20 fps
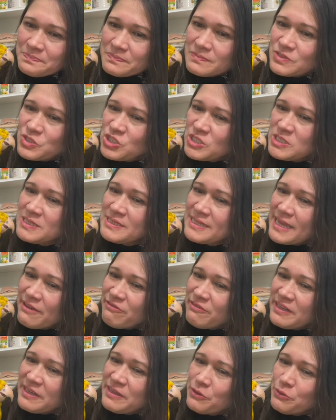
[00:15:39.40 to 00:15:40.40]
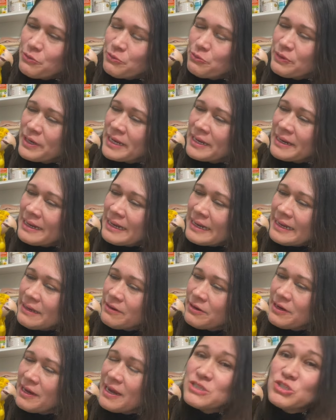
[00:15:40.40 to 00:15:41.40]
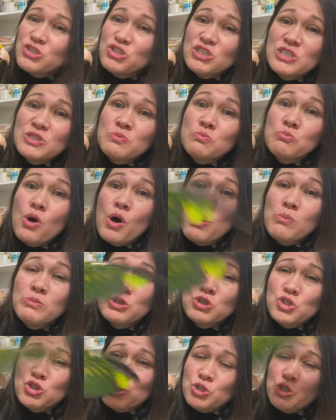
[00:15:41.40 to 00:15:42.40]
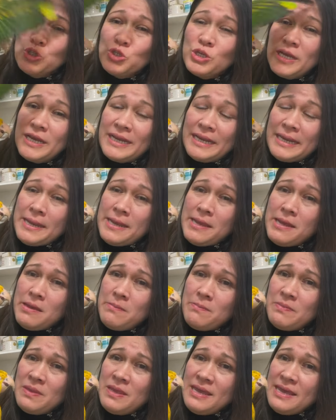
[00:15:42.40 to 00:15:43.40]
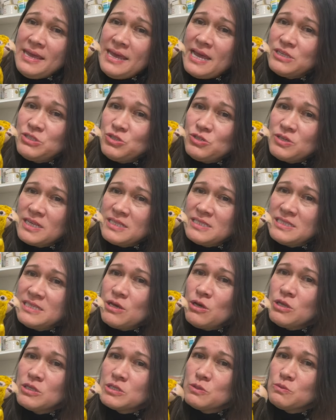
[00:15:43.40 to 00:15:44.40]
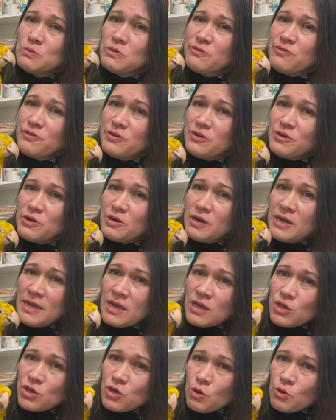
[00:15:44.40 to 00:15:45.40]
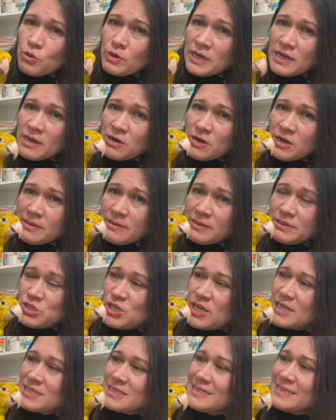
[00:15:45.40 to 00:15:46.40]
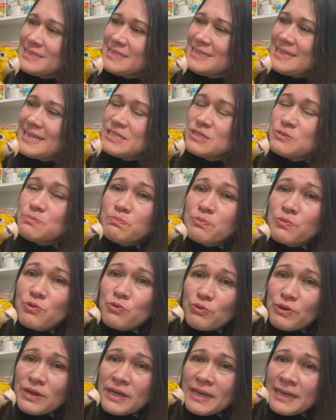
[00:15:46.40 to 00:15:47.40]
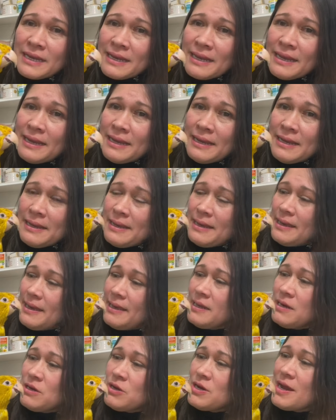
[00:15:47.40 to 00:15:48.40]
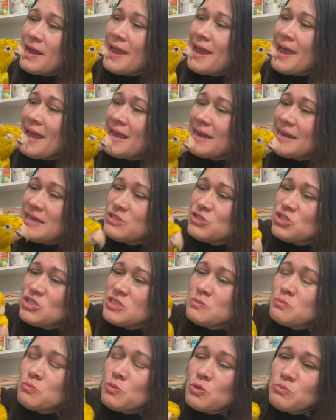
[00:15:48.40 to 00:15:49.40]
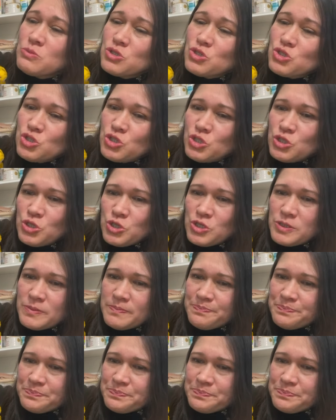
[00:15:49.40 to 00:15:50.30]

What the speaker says: She's definitely the ringleader and she's more mature than him. As you can see also with her coating, her, she has less green in her head and she's more mature.